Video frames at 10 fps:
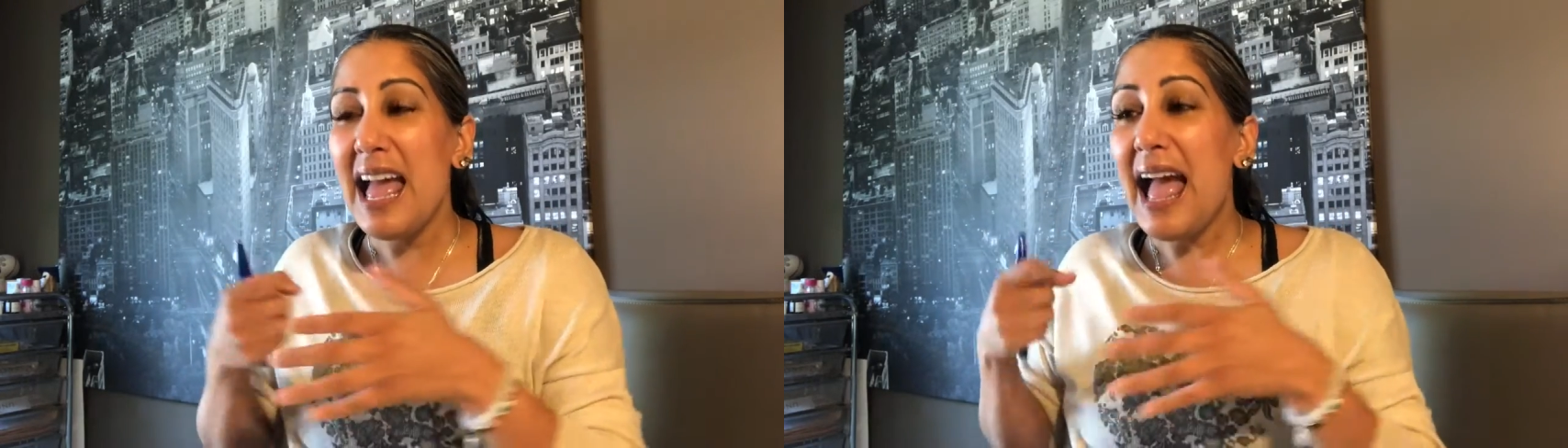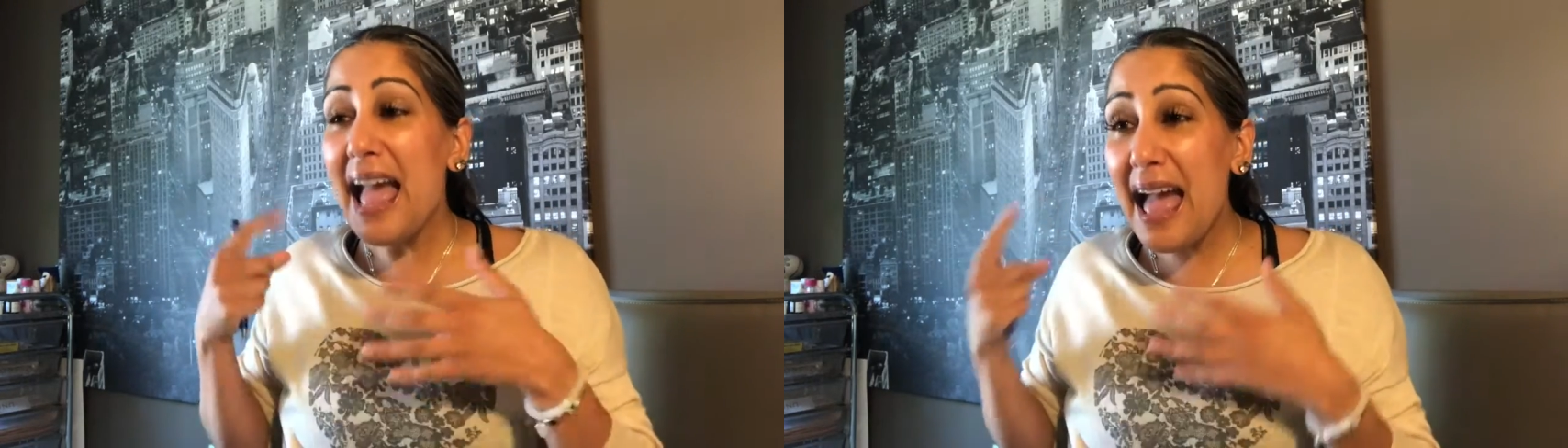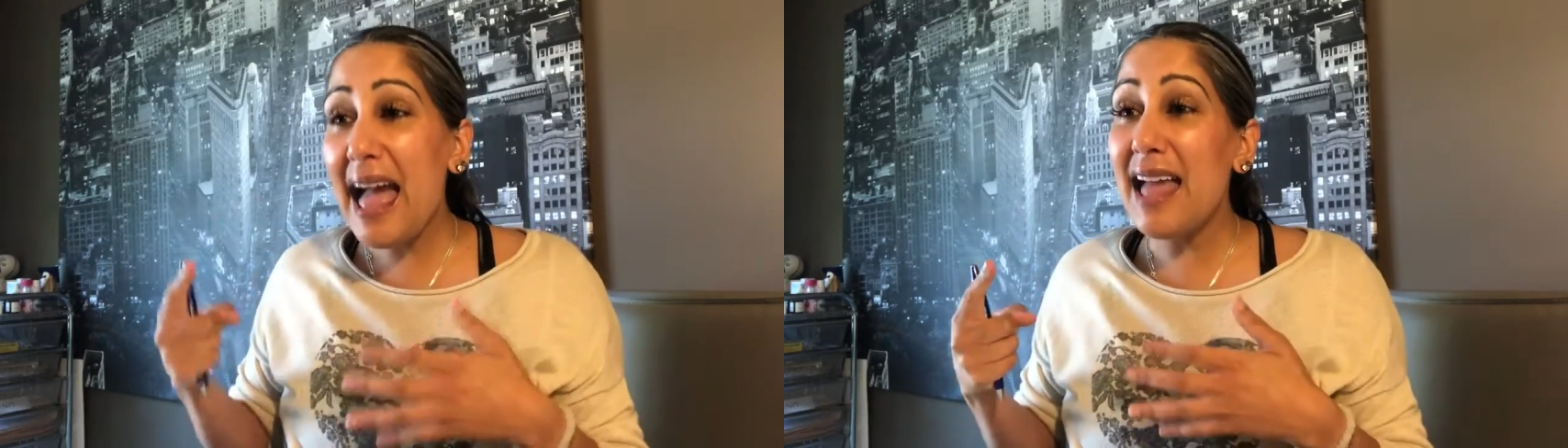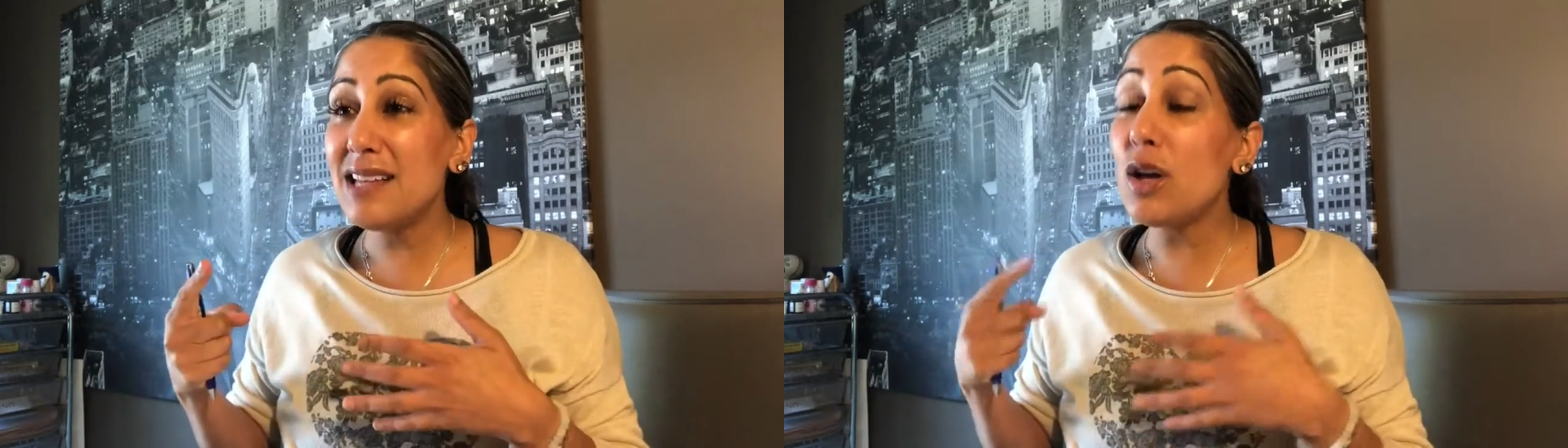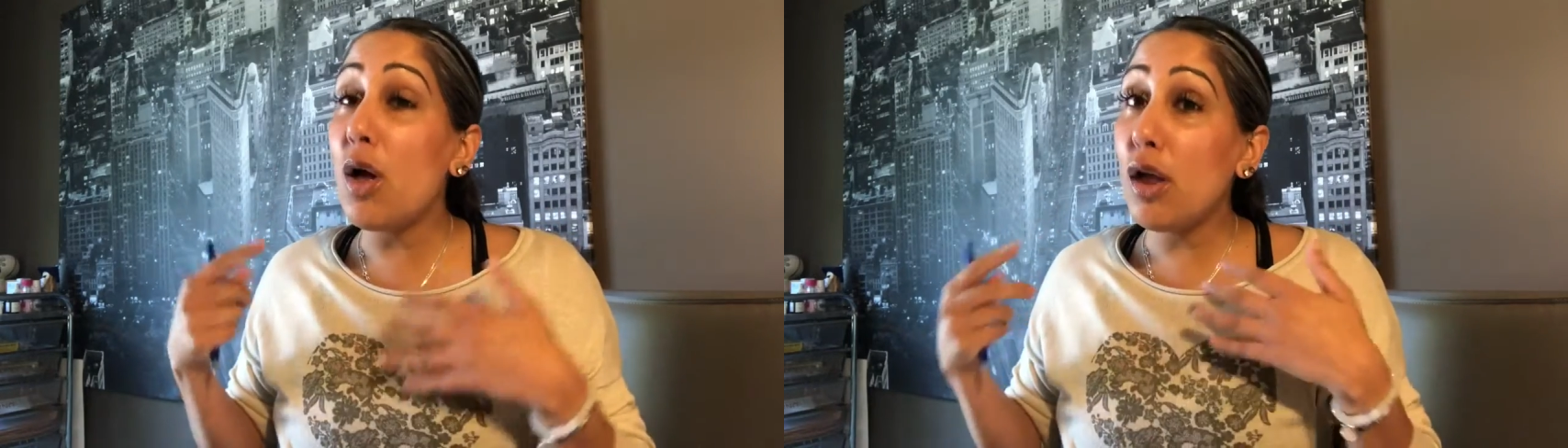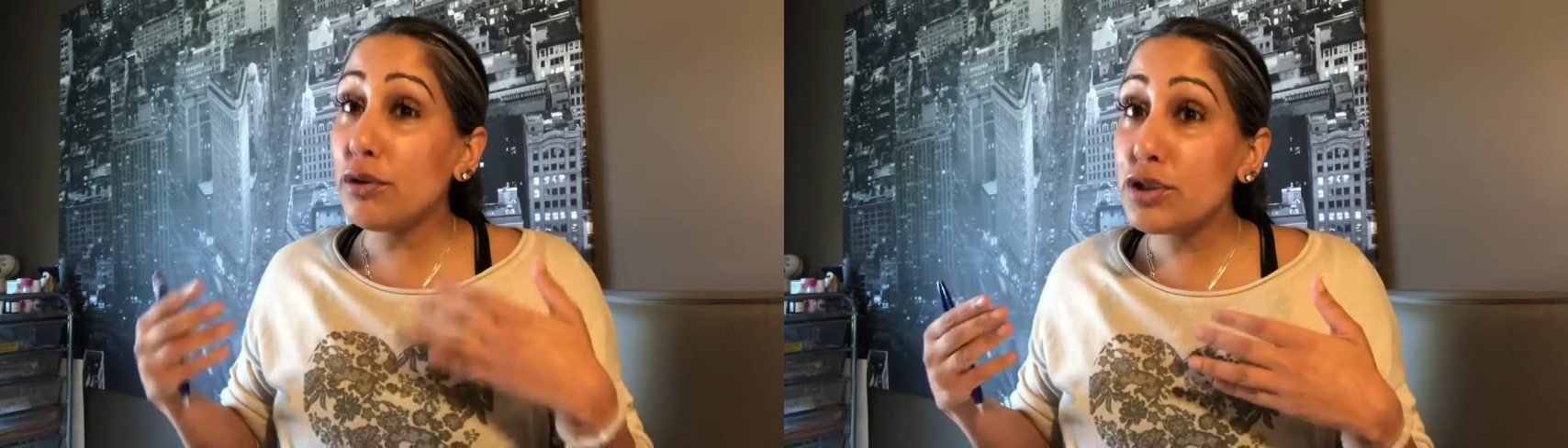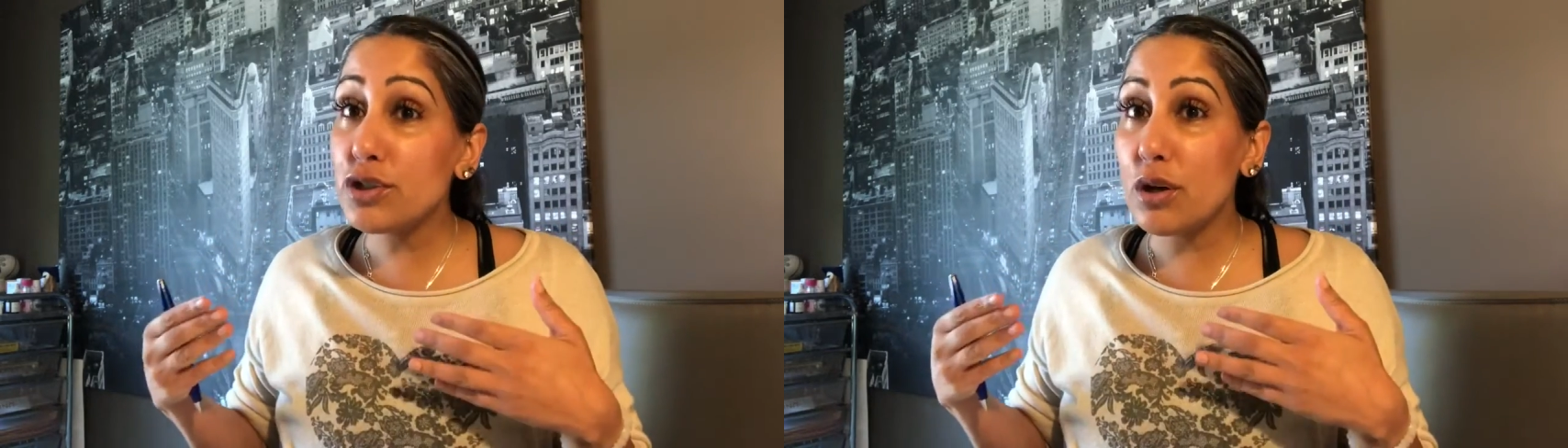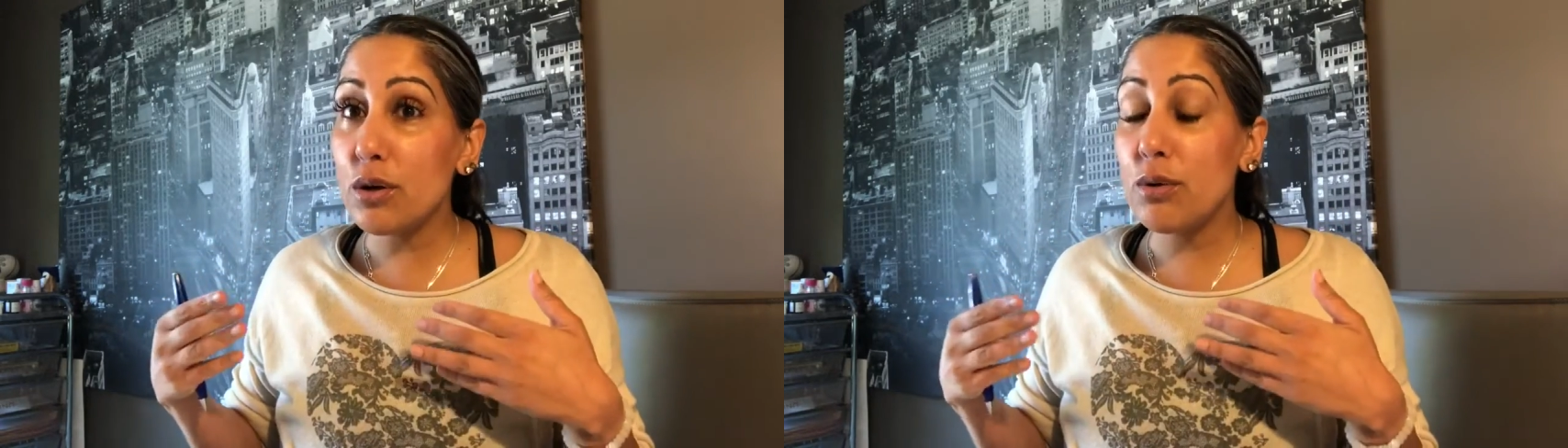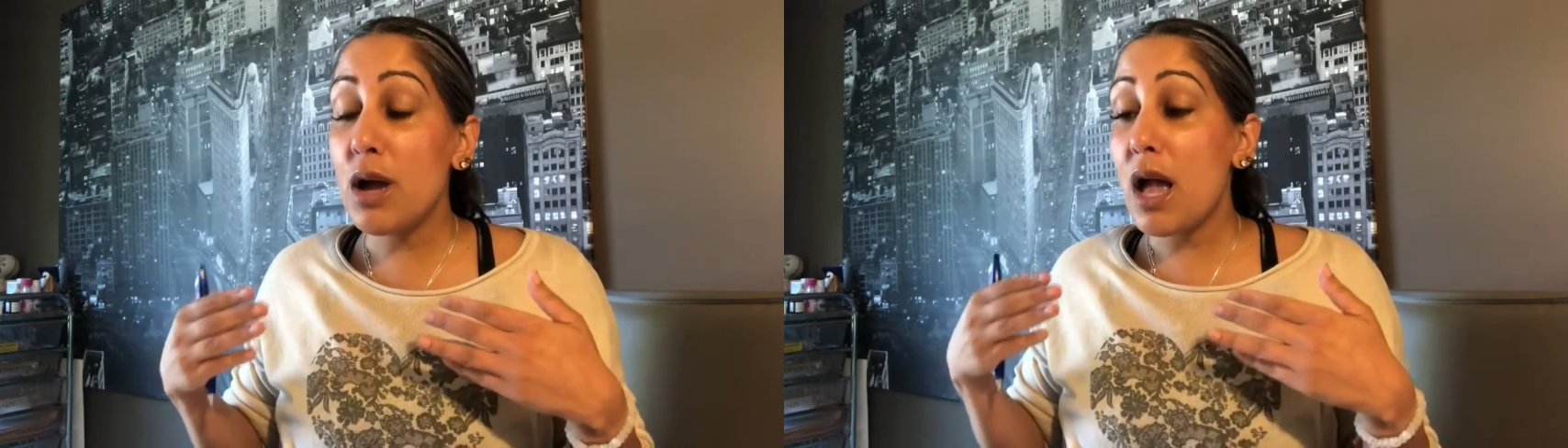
And also,